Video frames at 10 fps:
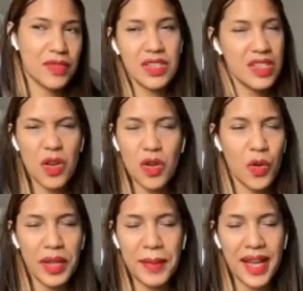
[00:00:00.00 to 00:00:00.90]
there's no
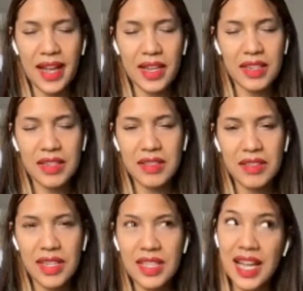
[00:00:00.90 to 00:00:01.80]
going back.
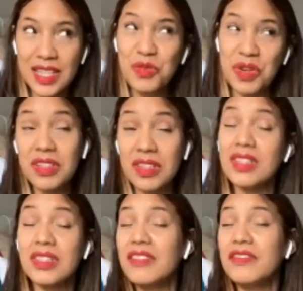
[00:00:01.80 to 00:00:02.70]
And that's where the
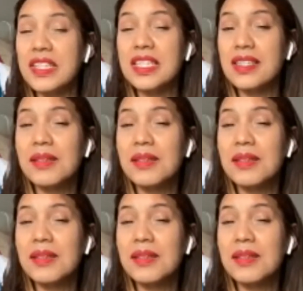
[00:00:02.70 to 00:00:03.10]
good stuff is.